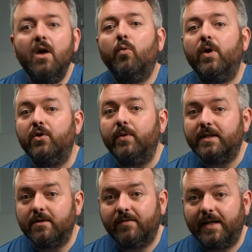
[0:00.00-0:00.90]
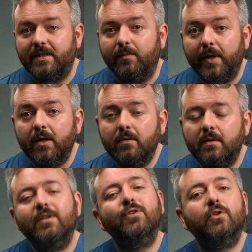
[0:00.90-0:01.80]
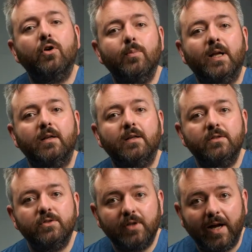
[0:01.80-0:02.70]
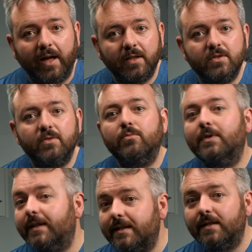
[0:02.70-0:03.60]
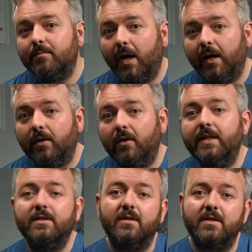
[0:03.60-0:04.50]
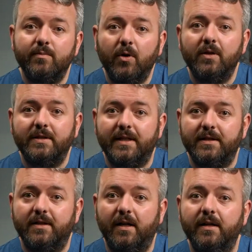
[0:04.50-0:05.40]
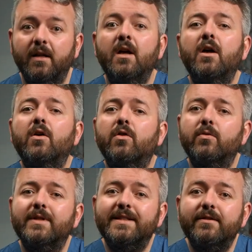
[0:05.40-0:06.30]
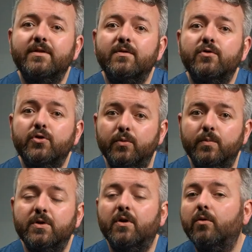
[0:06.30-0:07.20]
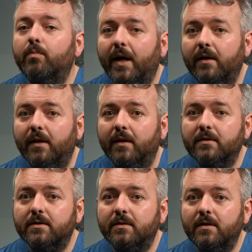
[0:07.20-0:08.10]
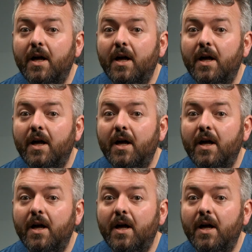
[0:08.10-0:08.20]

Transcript: When you eat a fatty meal, your gallbladder contracts, releasing bile into the small intestine through a series of tubes called bile ducts.